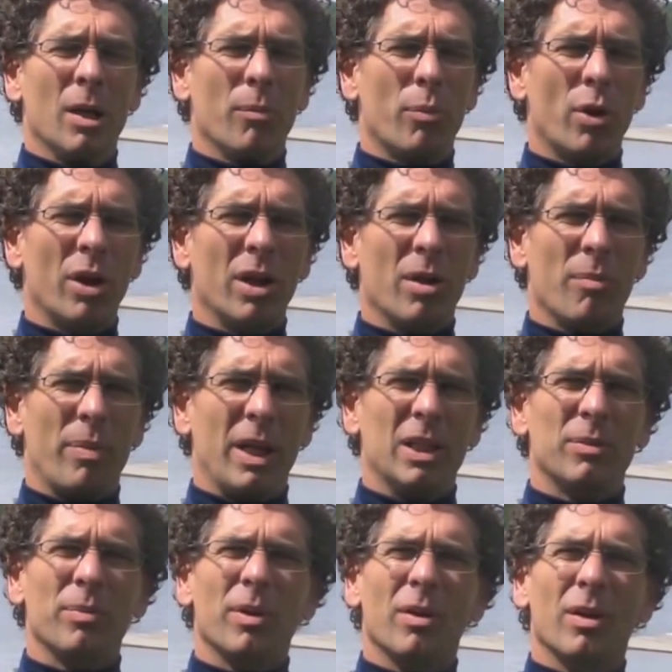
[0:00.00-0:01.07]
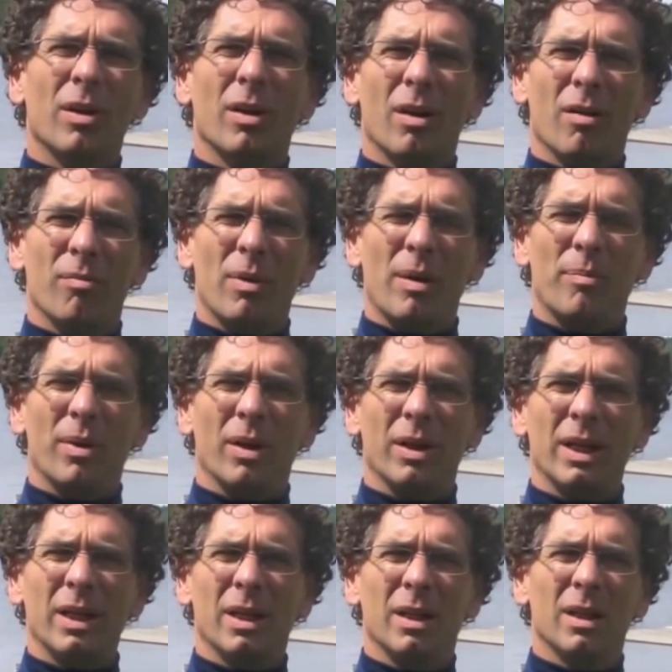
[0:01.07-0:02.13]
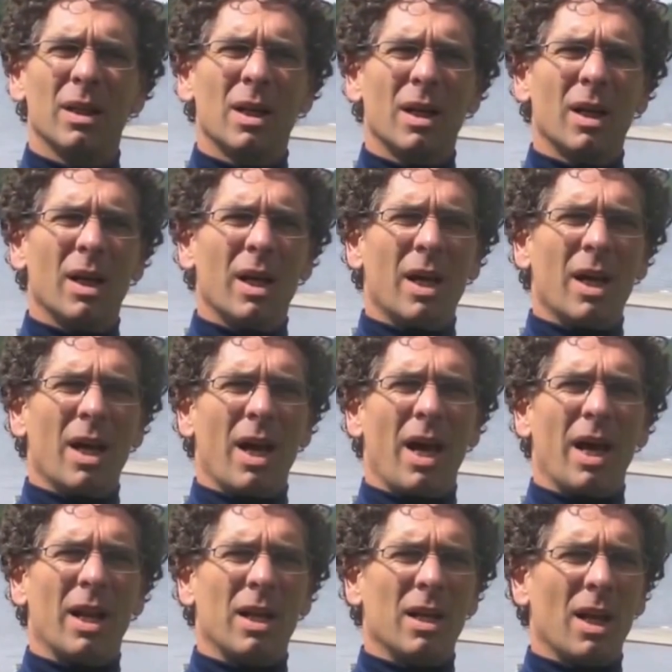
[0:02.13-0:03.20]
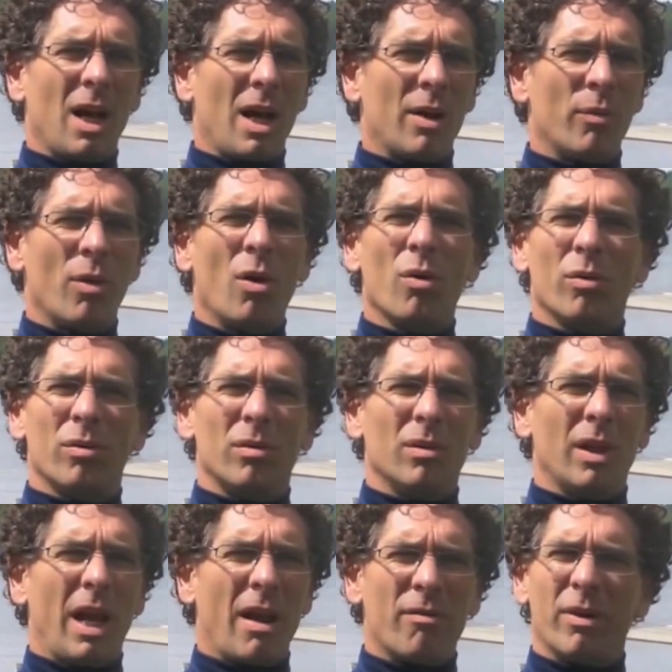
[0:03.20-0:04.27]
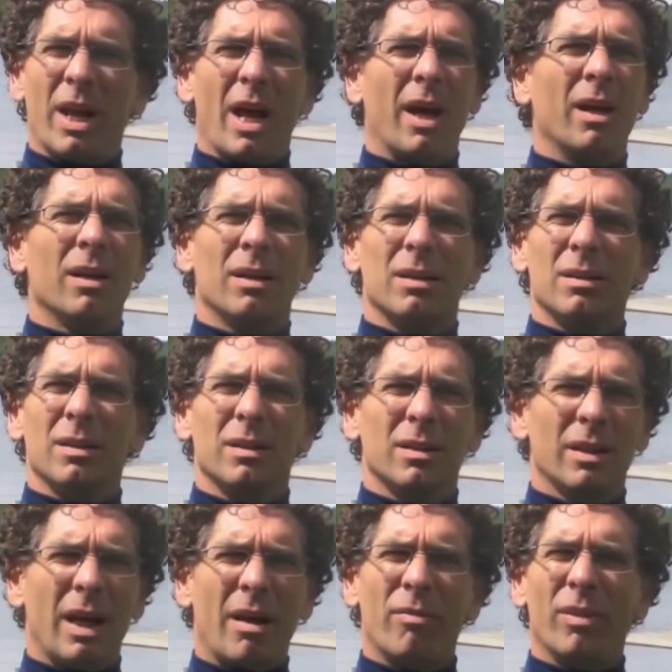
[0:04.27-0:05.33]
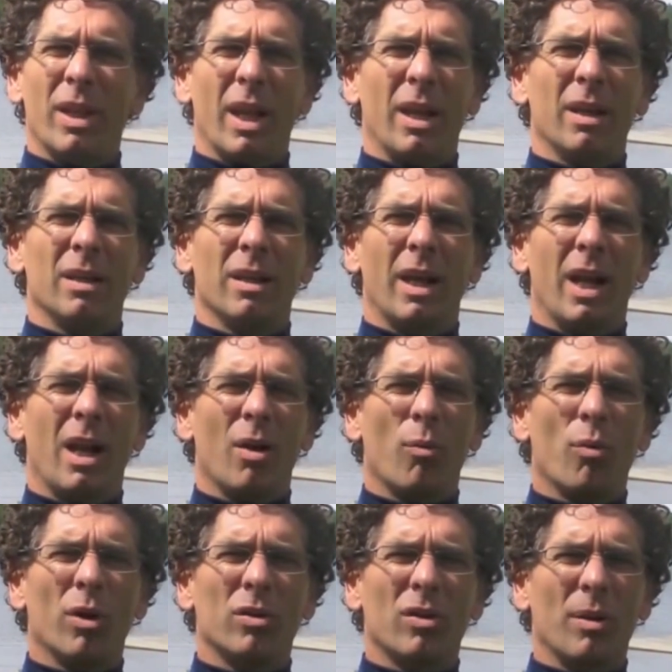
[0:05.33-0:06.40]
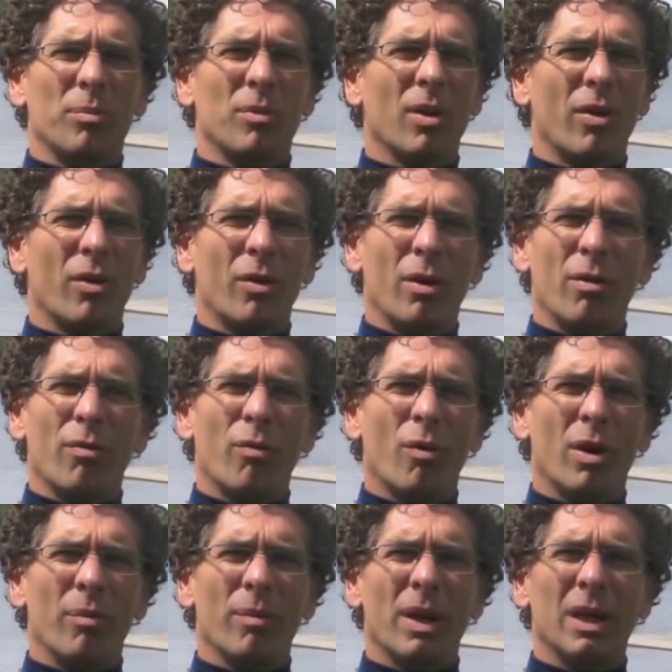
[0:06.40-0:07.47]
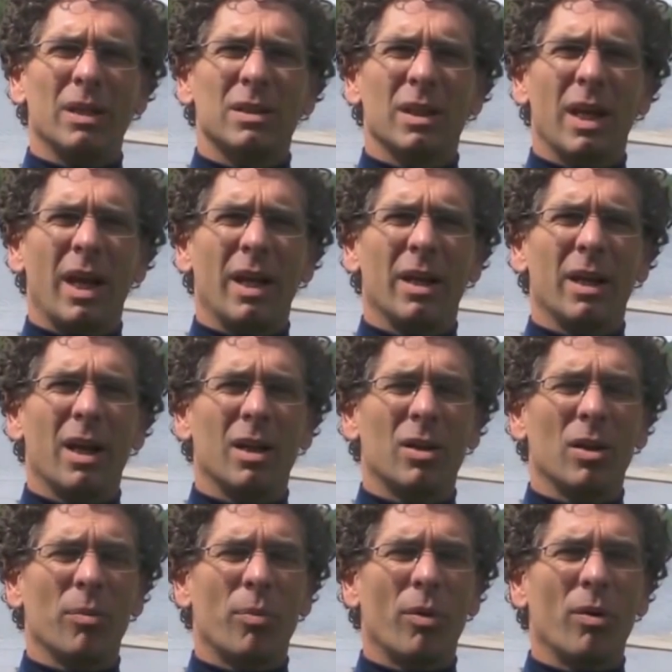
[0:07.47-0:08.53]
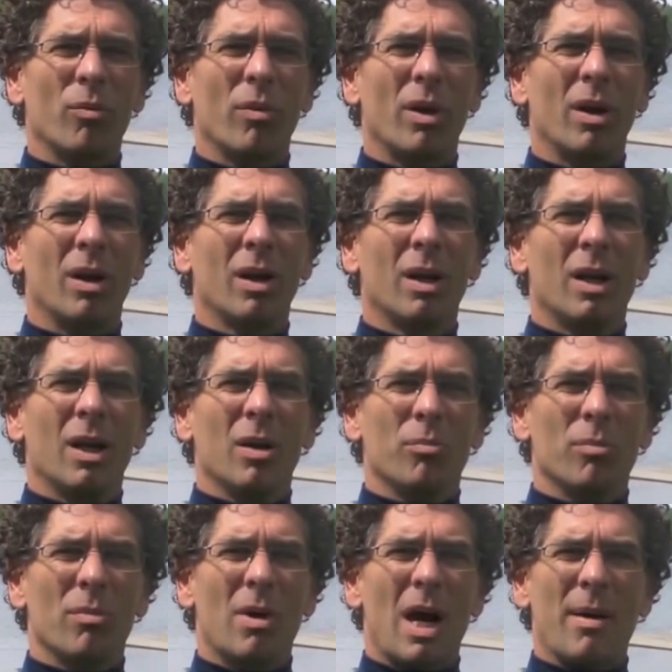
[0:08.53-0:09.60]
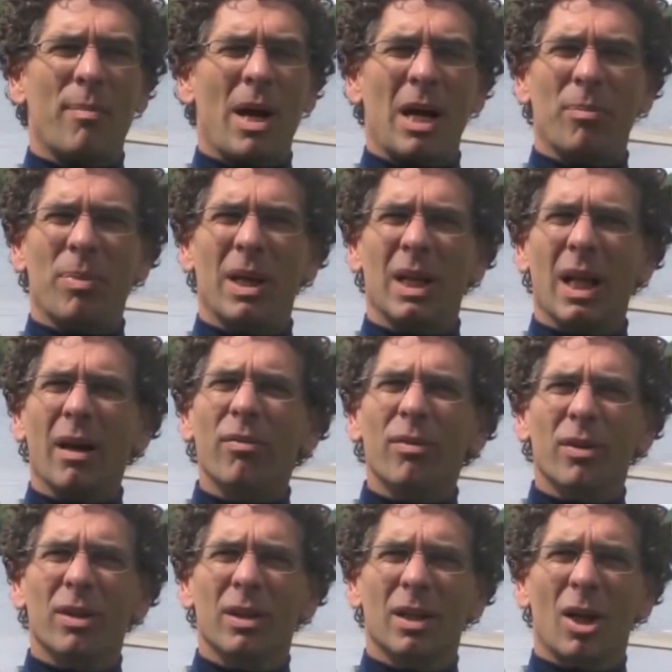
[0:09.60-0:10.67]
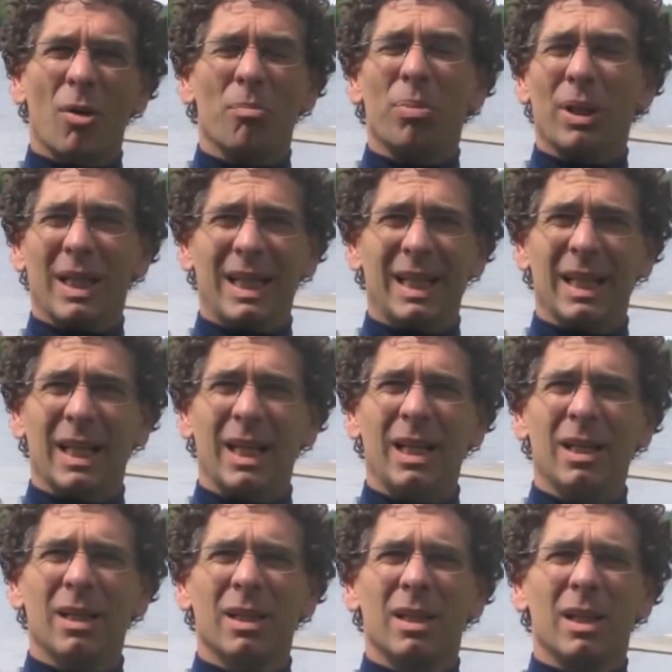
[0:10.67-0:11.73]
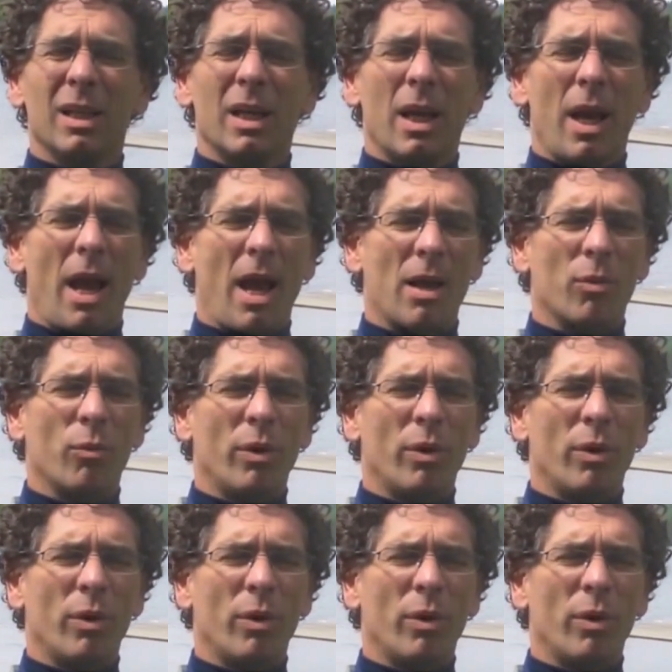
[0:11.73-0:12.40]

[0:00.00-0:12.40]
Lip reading: put it in the basement of my building, and I rode every day, and I worked up to 30 or 40 minutes, and it got to the point where my back pain left completely, and